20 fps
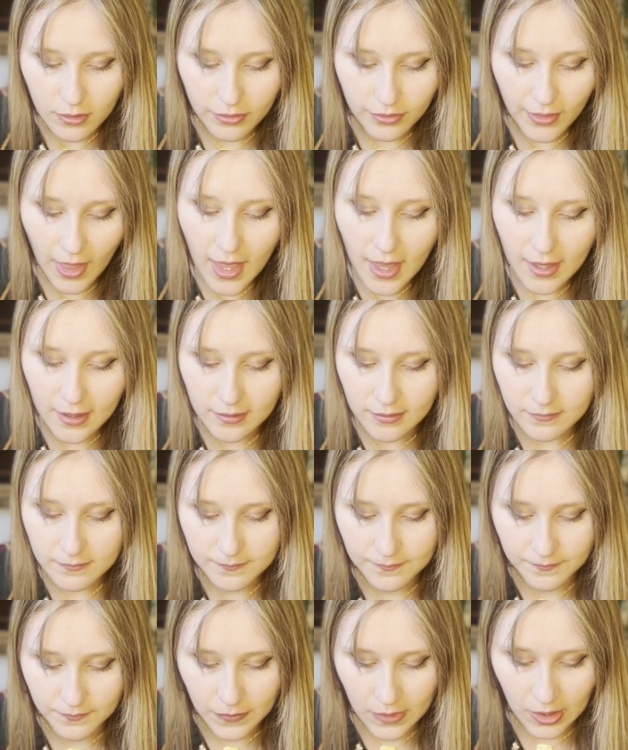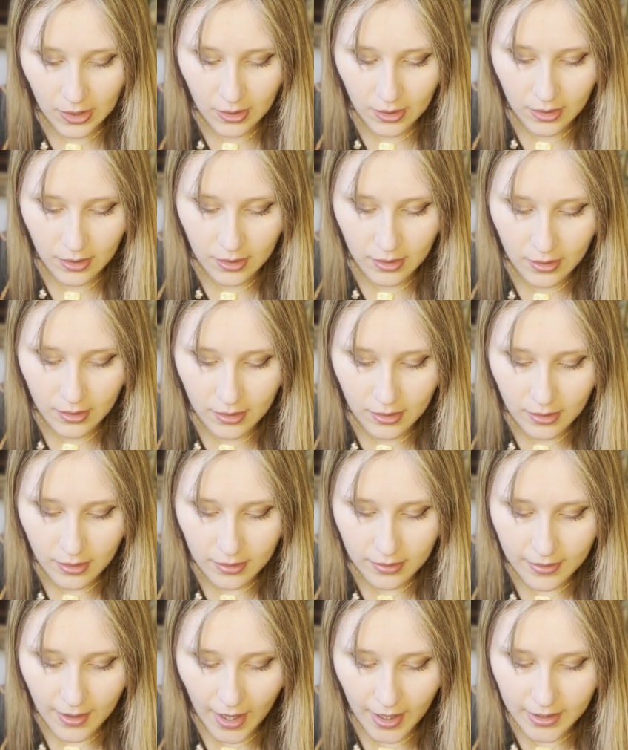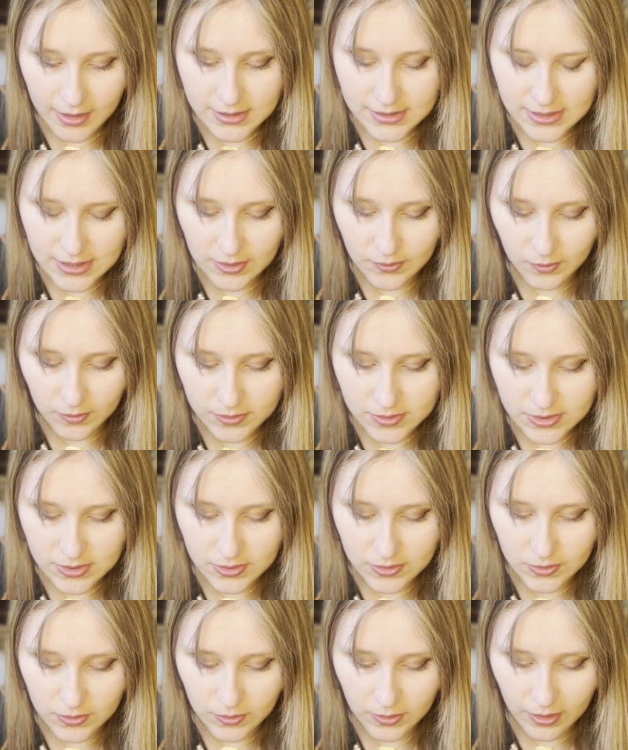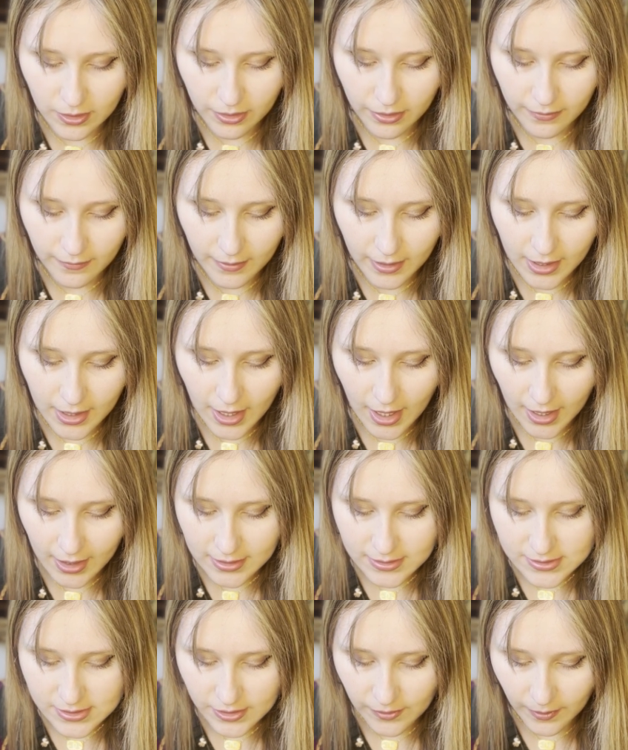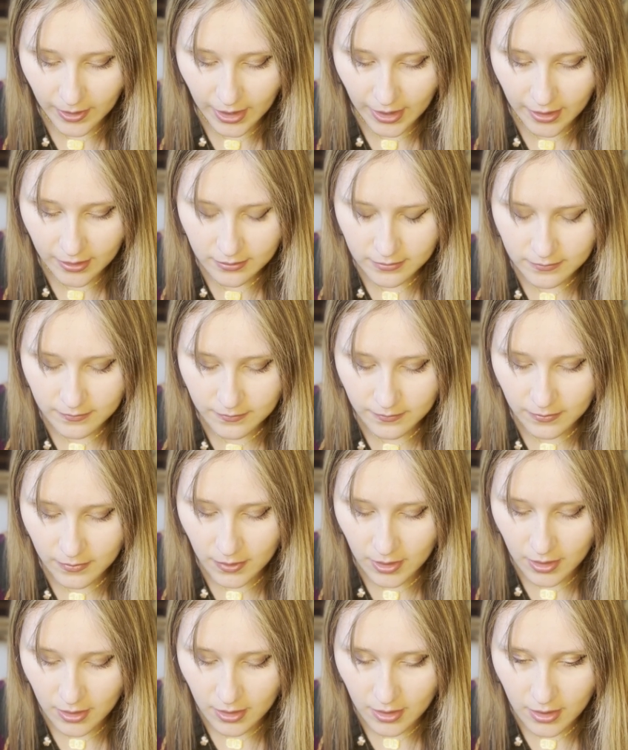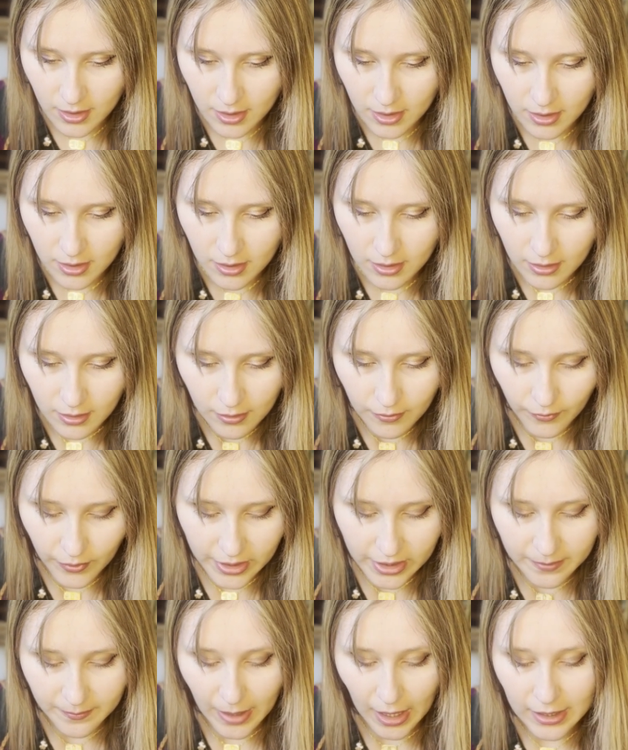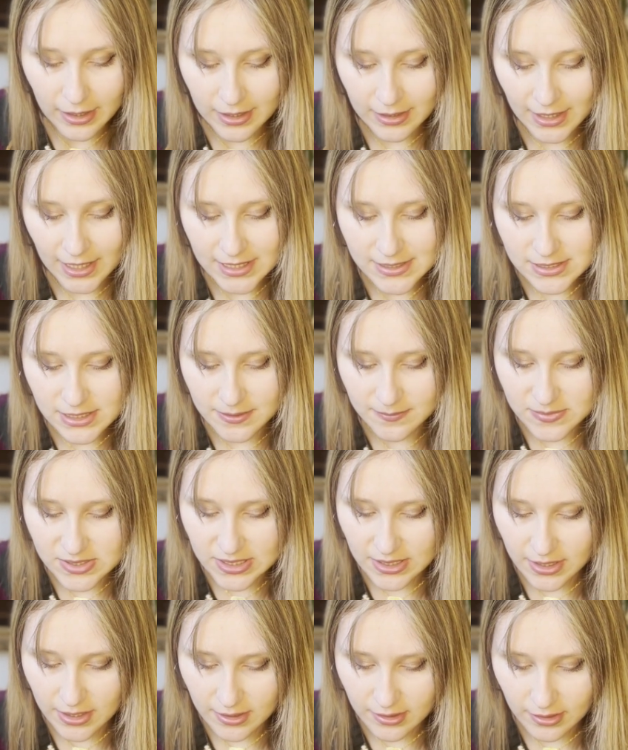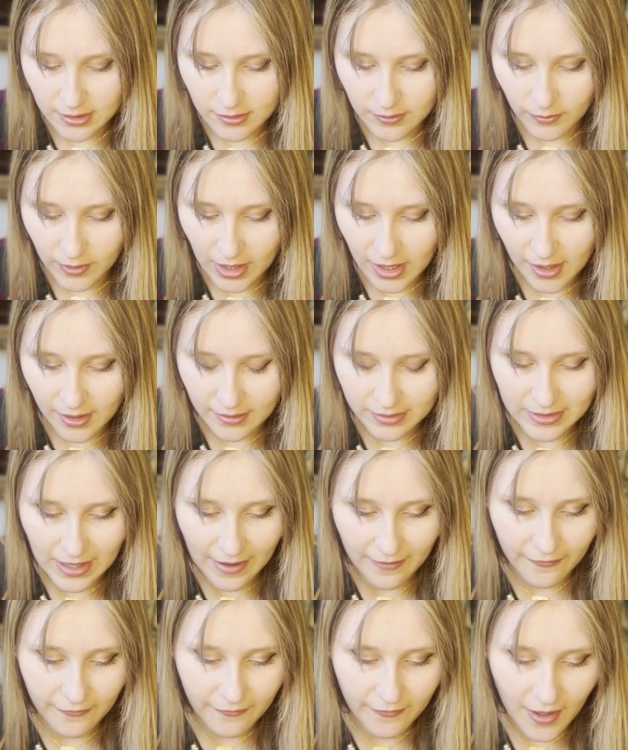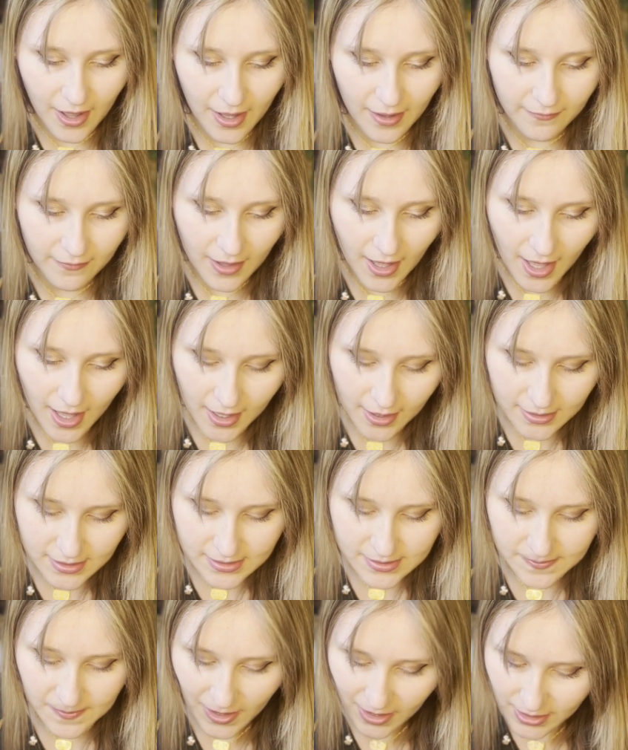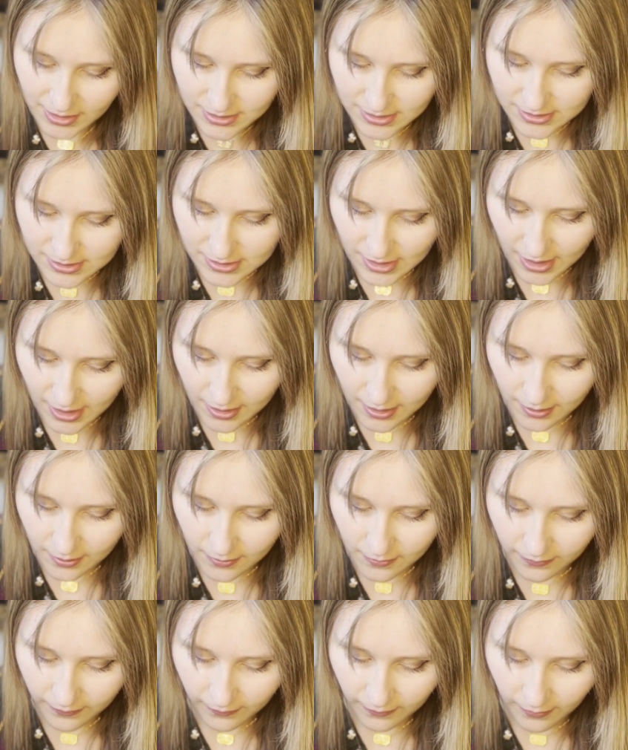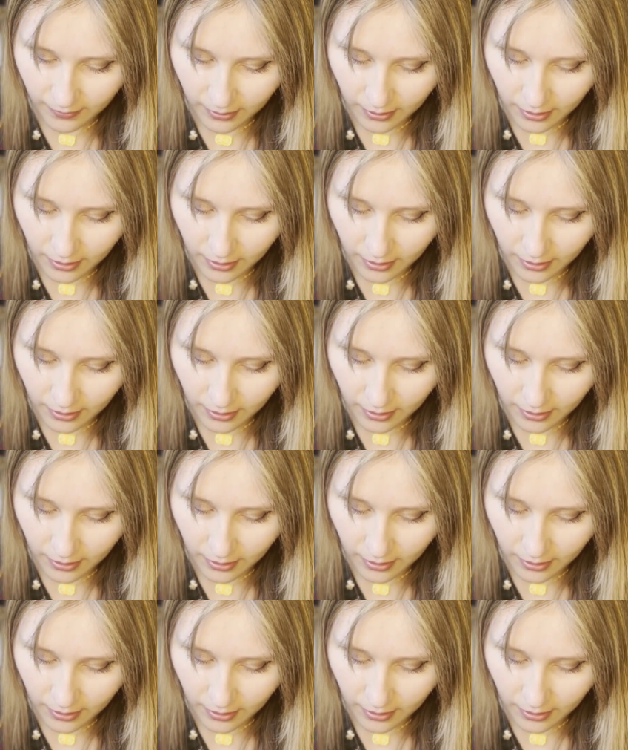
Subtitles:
Then that is equal to 3x squared. We're combining like terms here. We got that 5x by itself.